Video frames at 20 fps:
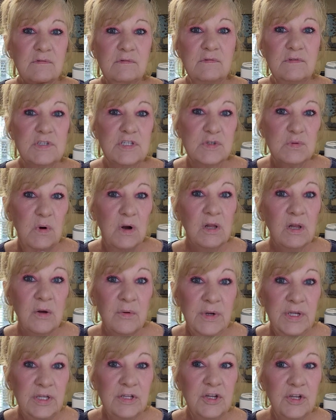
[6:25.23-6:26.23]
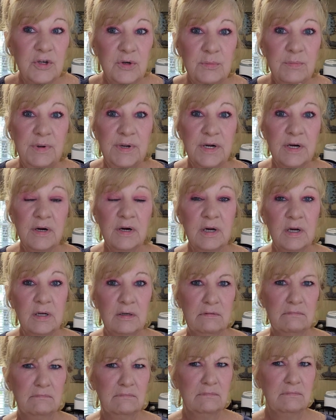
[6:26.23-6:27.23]
swallowing tube here.
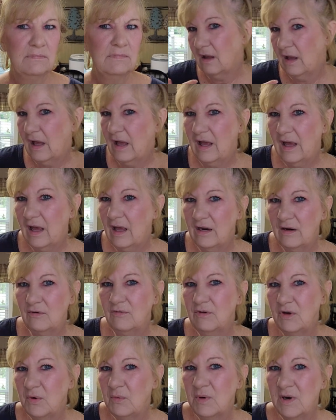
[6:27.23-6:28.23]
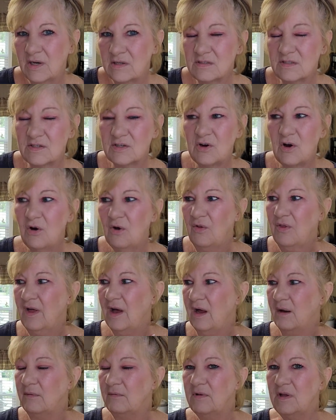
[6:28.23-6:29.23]
I don't know what else to call
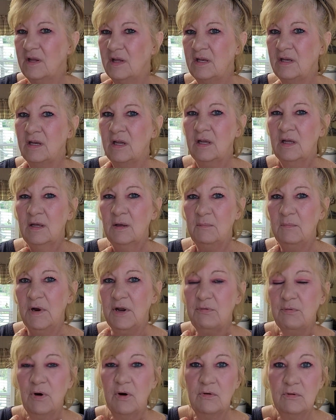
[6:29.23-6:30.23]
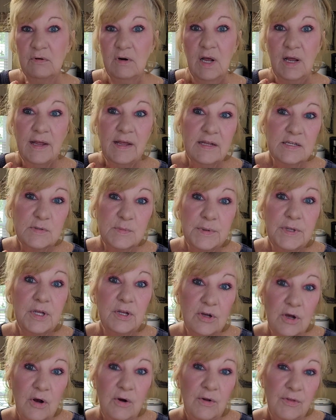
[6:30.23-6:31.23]
that. And my throat. I guess we
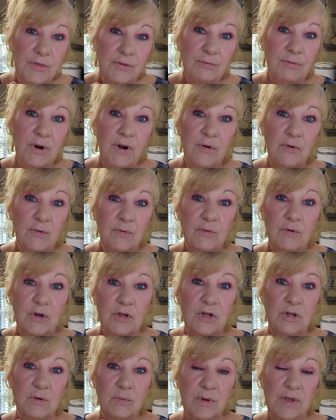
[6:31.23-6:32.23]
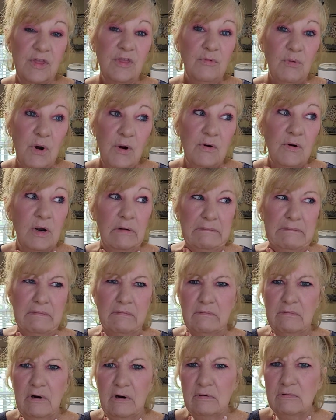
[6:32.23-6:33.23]
could call it the throat, couldn't we? Throat,
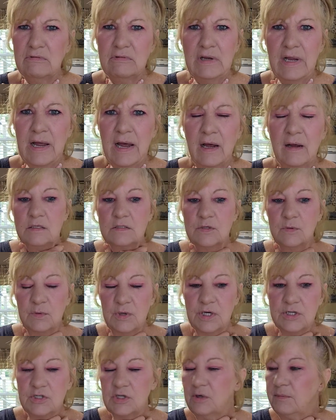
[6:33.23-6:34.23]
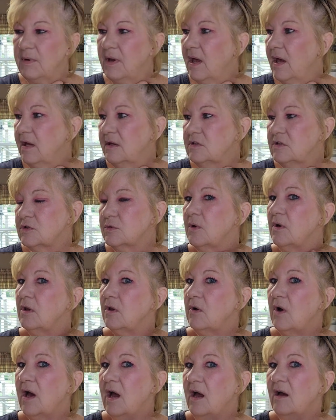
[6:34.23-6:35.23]
yeah. So when I turn my head and
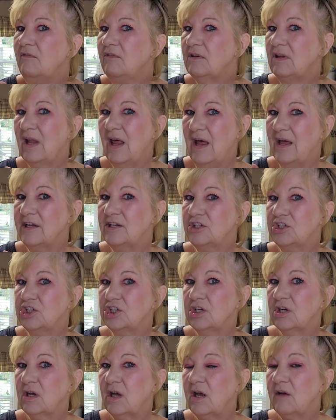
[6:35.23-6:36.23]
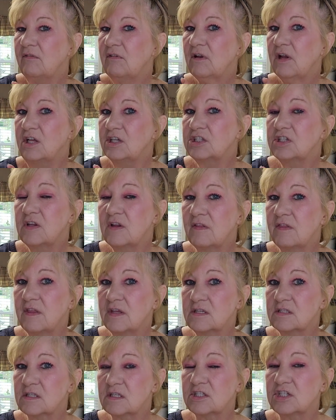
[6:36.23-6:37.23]
swallow, I have a ledge. I have a ledge that
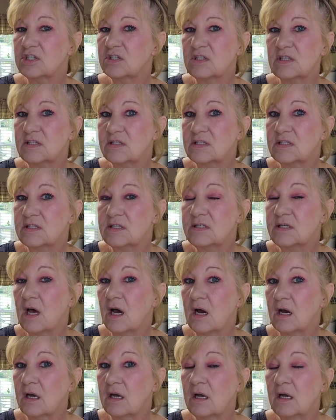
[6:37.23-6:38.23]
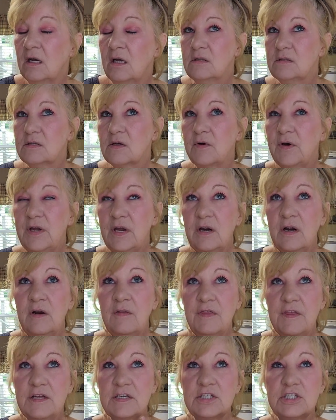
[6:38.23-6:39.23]
things just get stuck. So here,
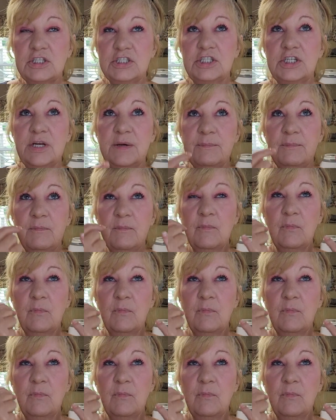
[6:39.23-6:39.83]
this chip